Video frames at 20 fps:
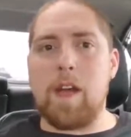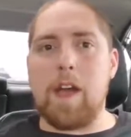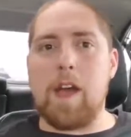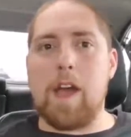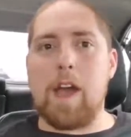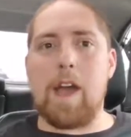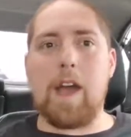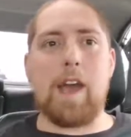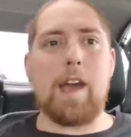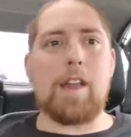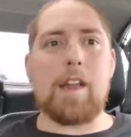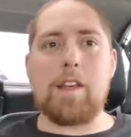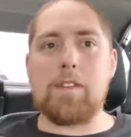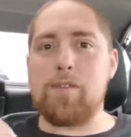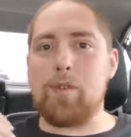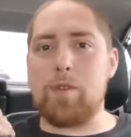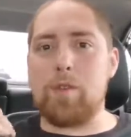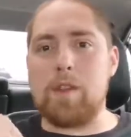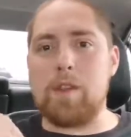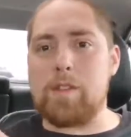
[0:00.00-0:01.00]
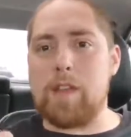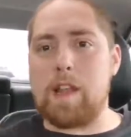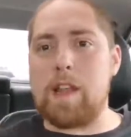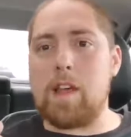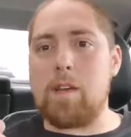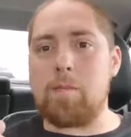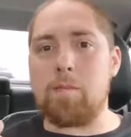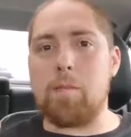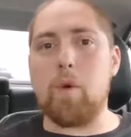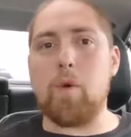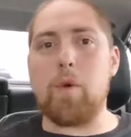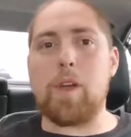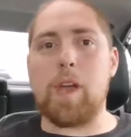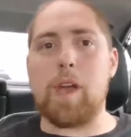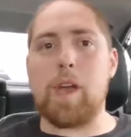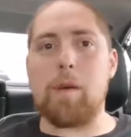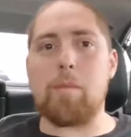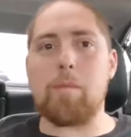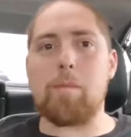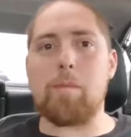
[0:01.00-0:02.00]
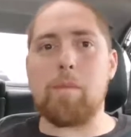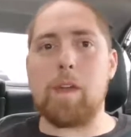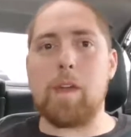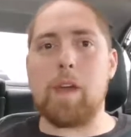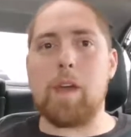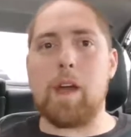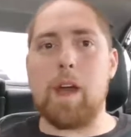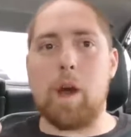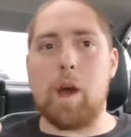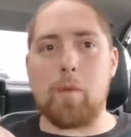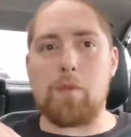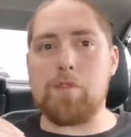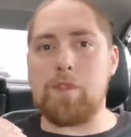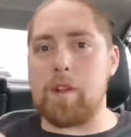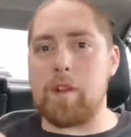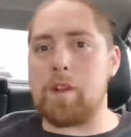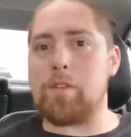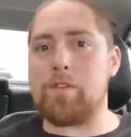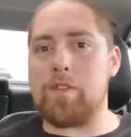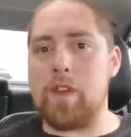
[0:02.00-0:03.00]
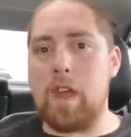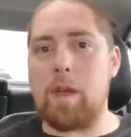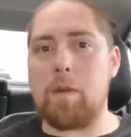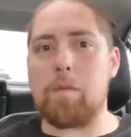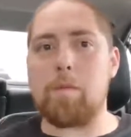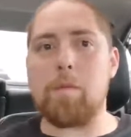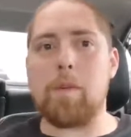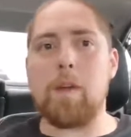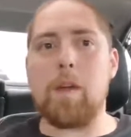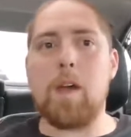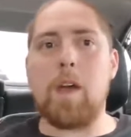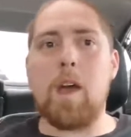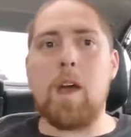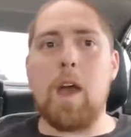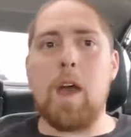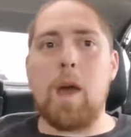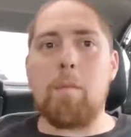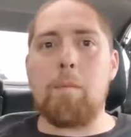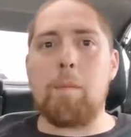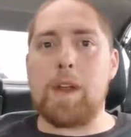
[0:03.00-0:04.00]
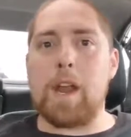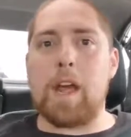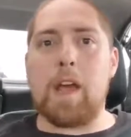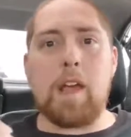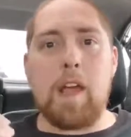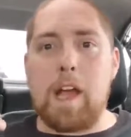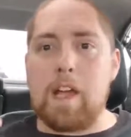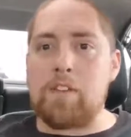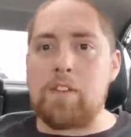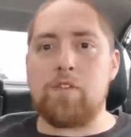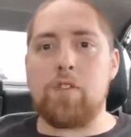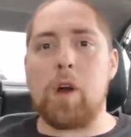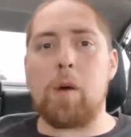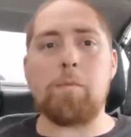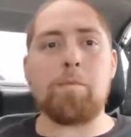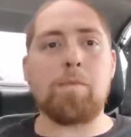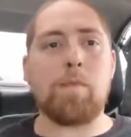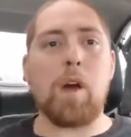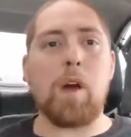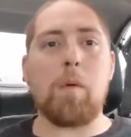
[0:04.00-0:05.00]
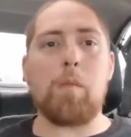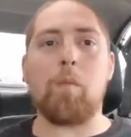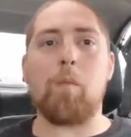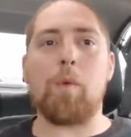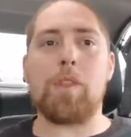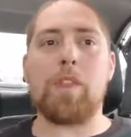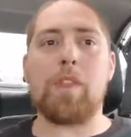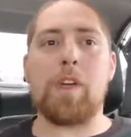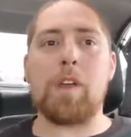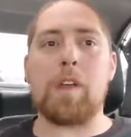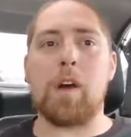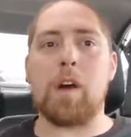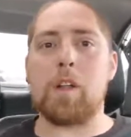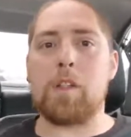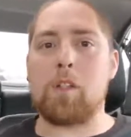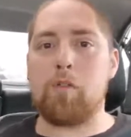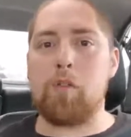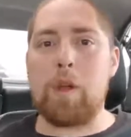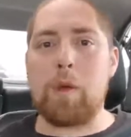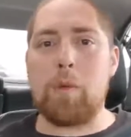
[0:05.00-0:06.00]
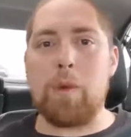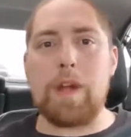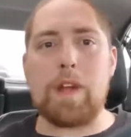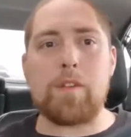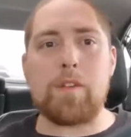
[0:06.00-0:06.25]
And as soon as I left boot camp, I was still in shape, but I jumped up within 3 weeks